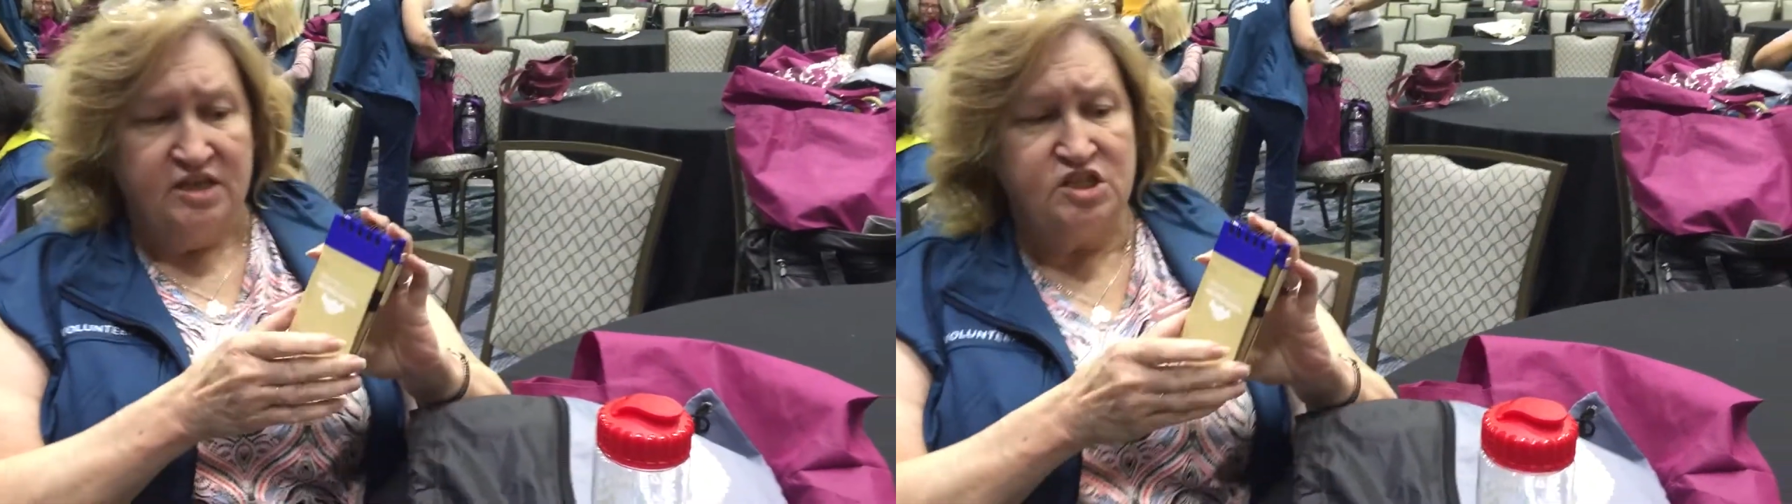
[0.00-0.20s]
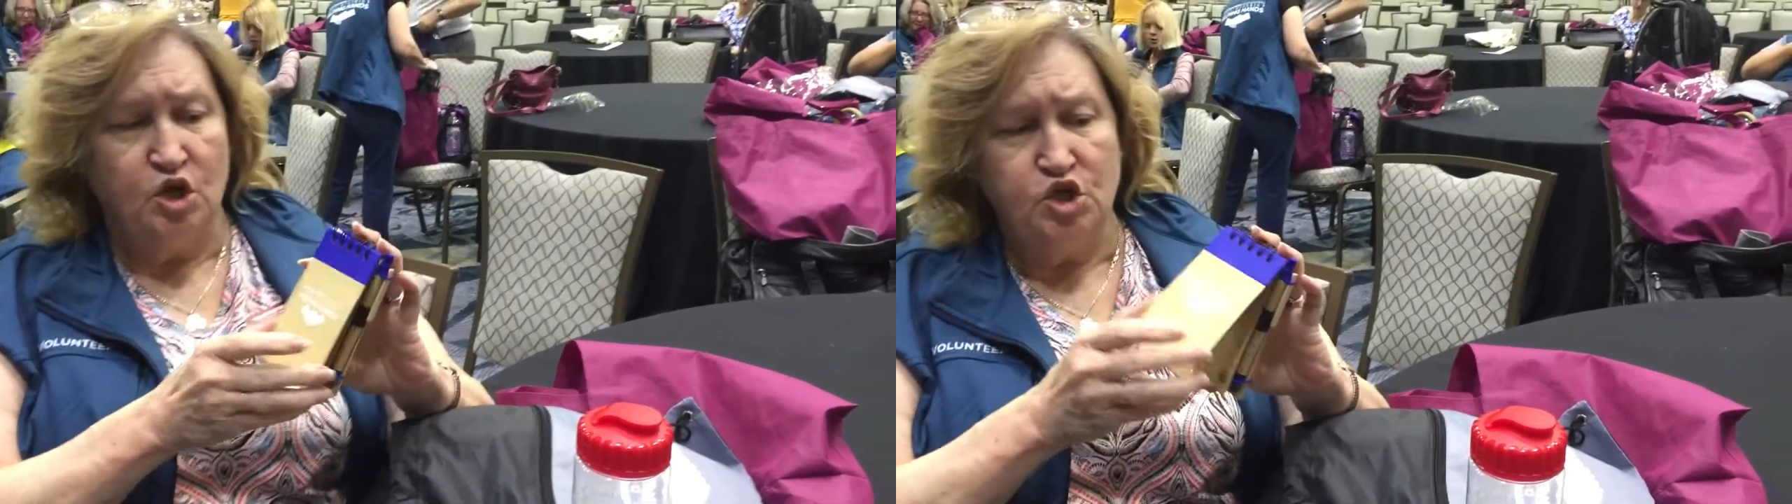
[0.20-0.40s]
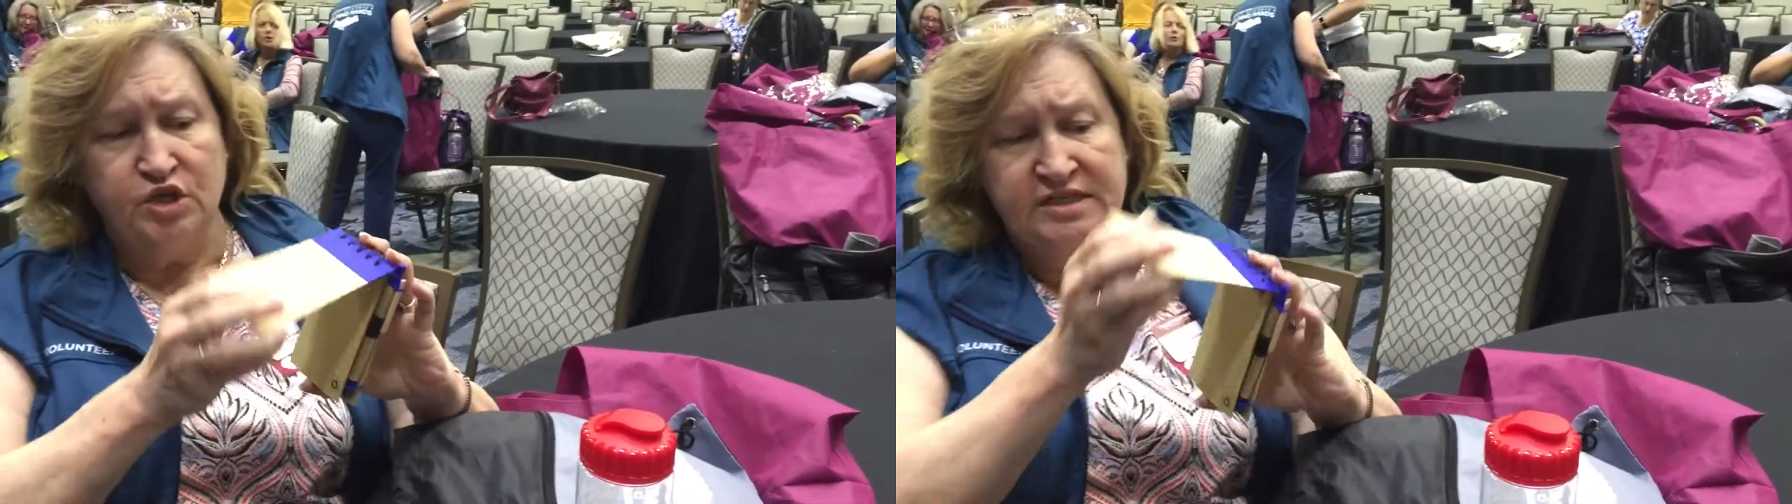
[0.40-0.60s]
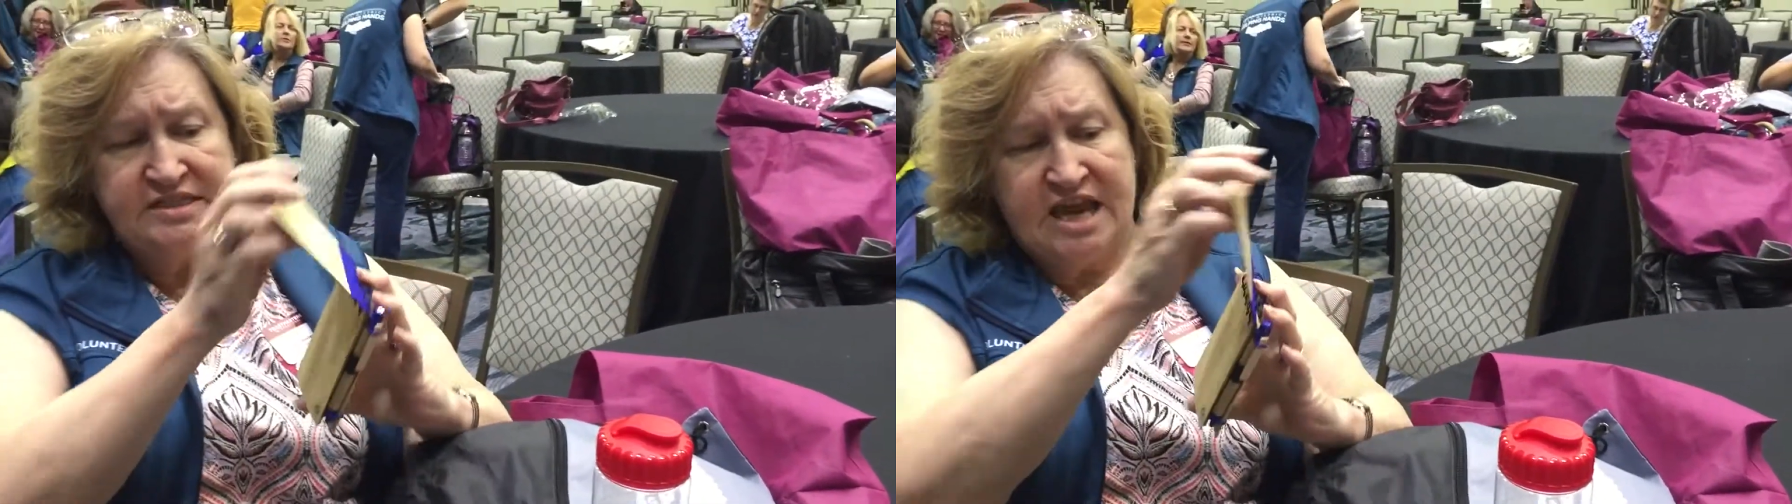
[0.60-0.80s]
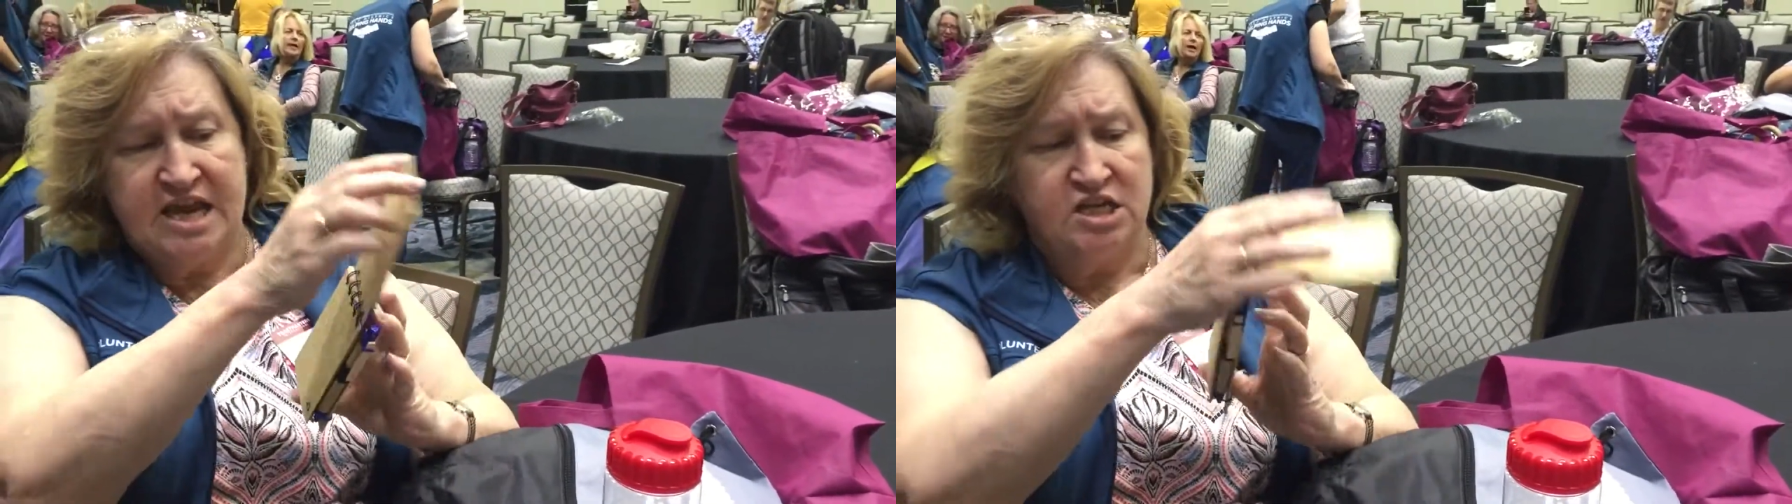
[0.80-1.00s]
So you can
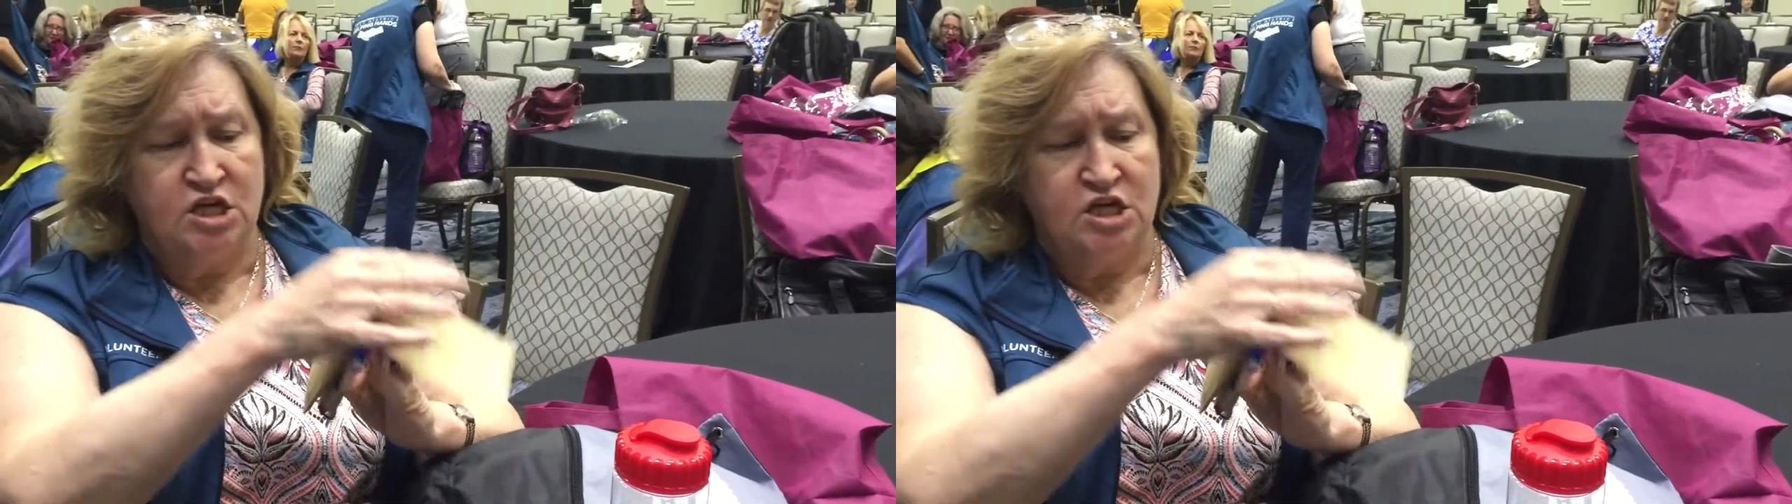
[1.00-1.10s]
take